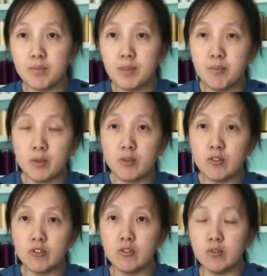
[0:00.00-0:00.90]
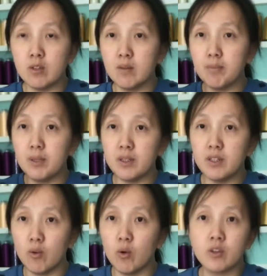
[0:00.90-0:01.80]
people use to put
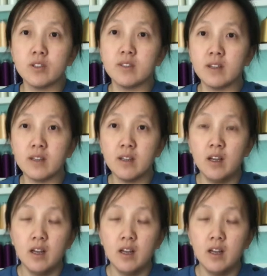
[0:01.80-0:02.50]
their orders in.